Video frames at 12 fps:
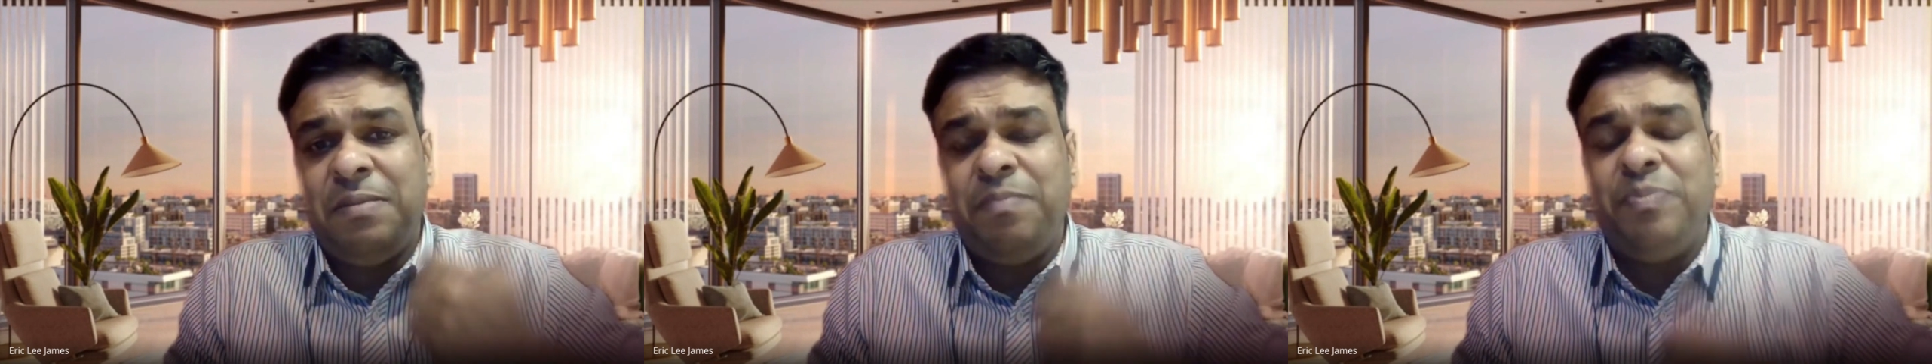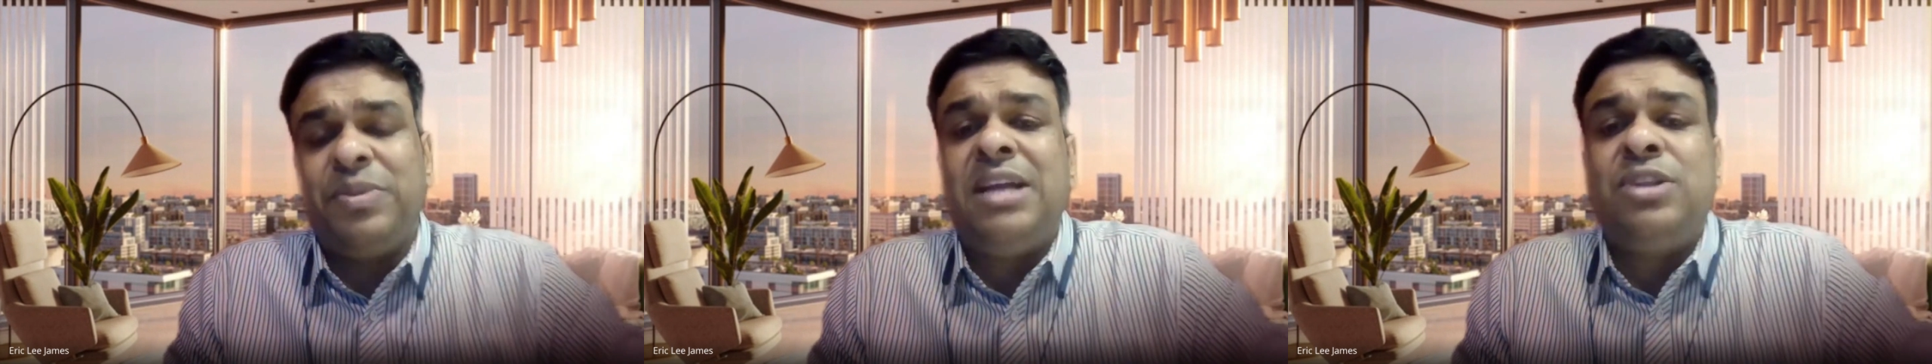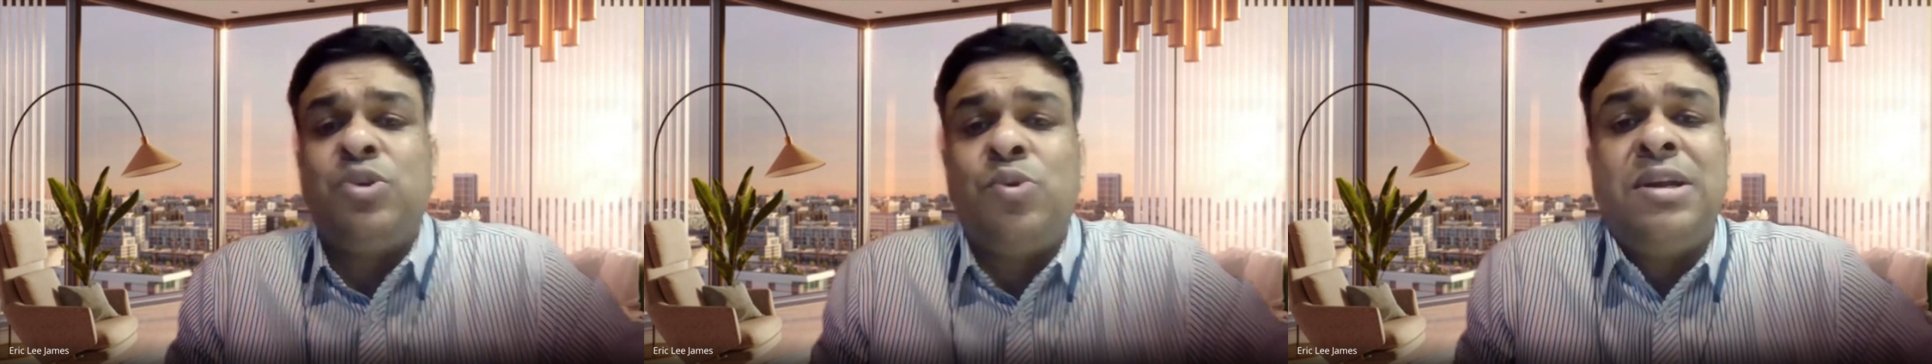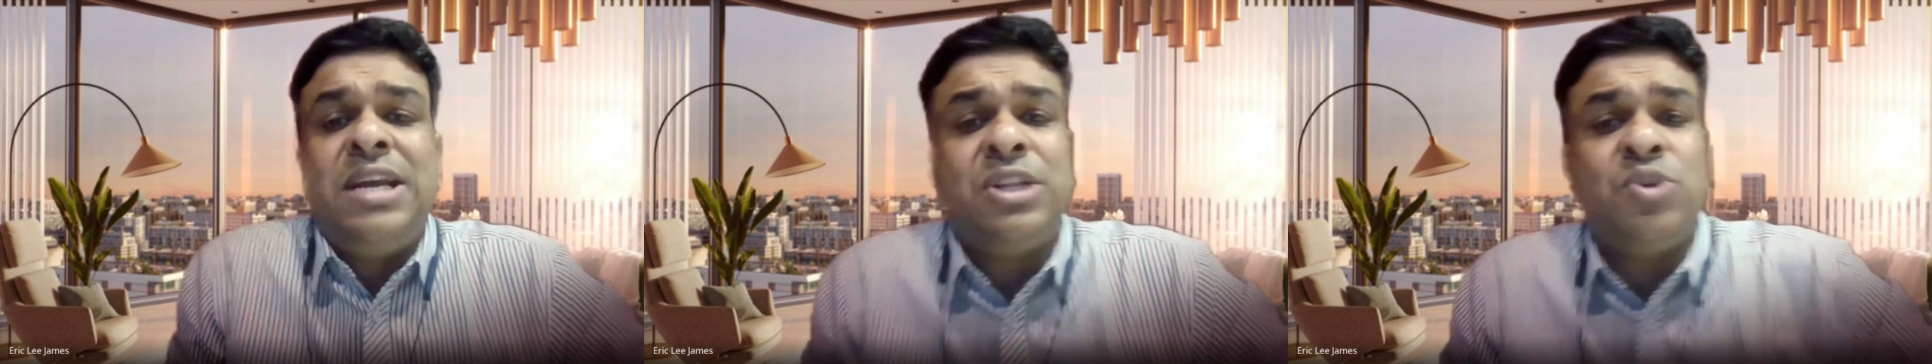get thrown
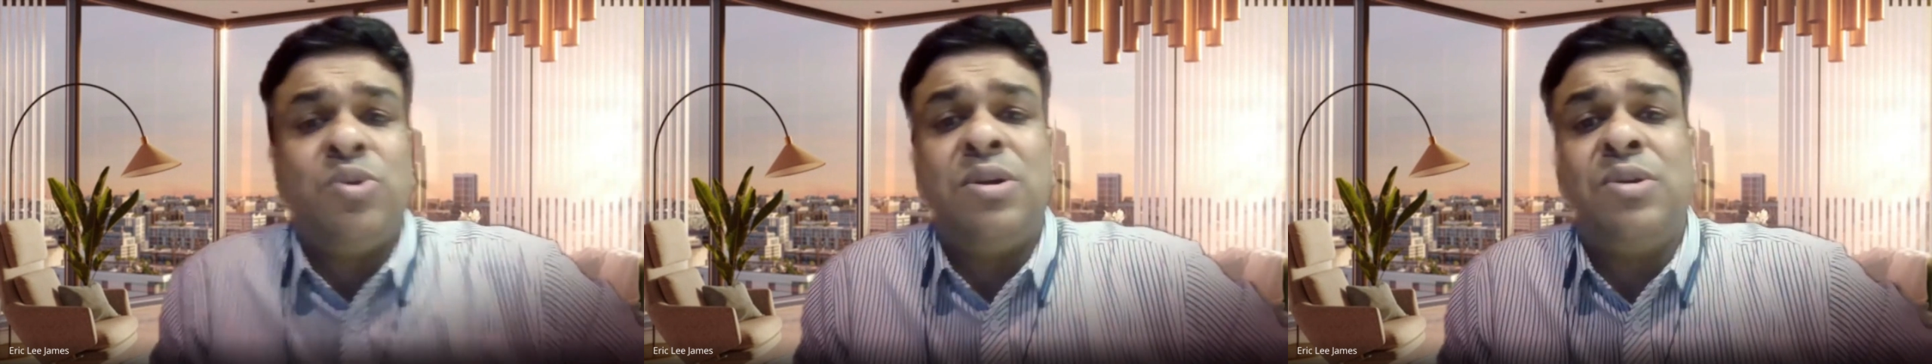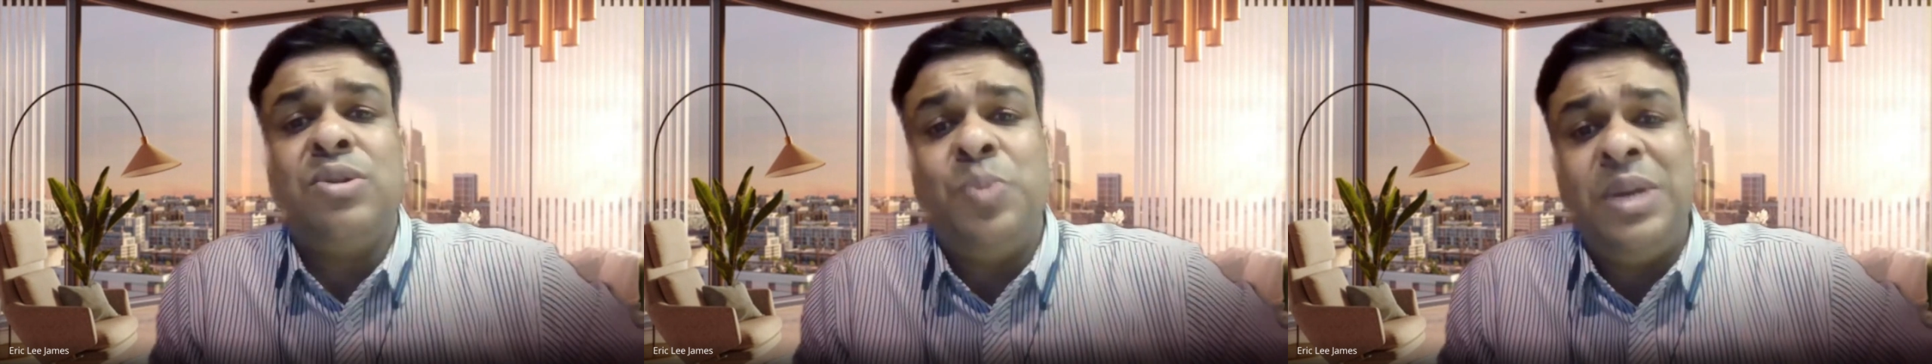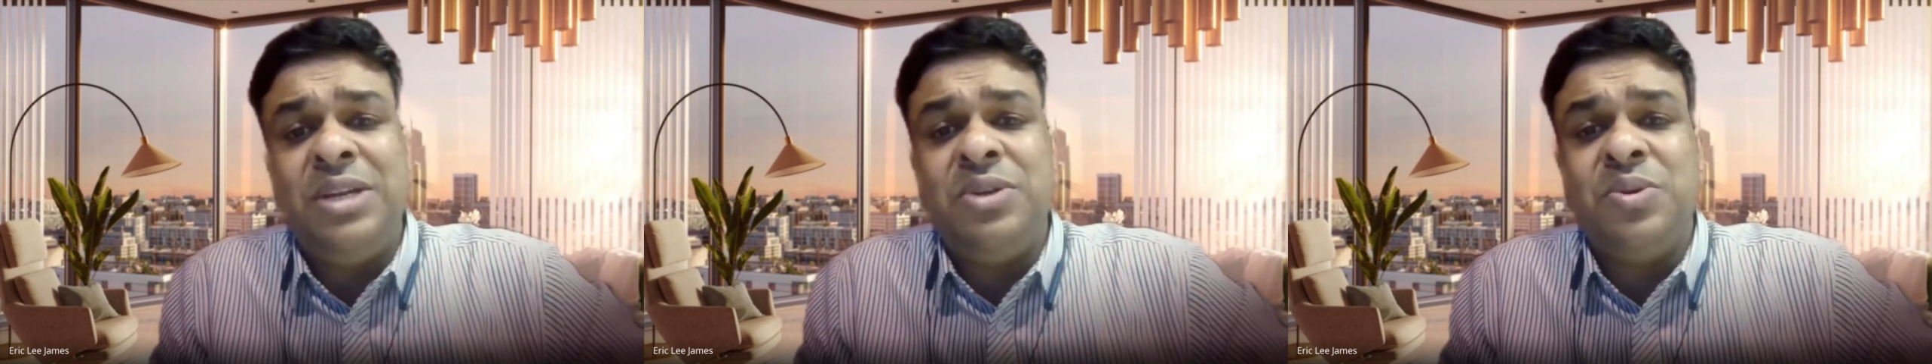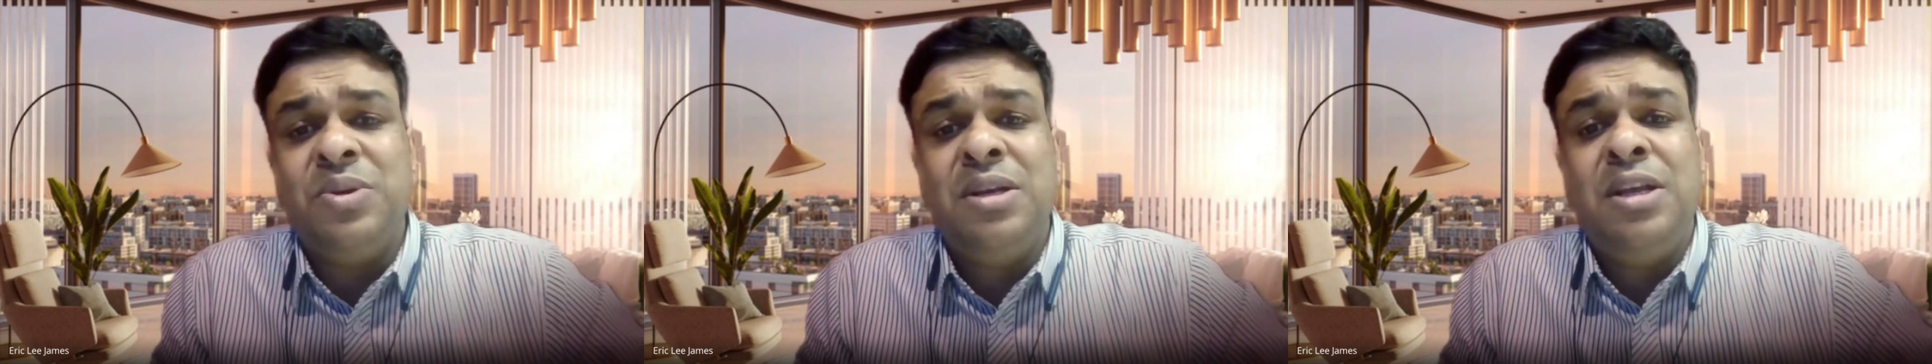out of the
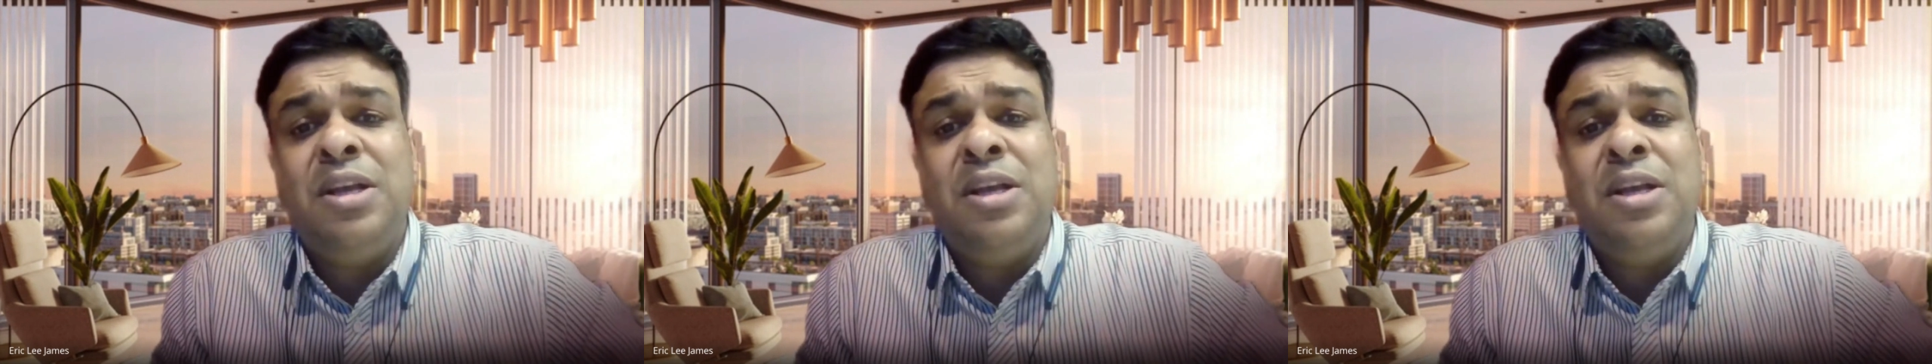window,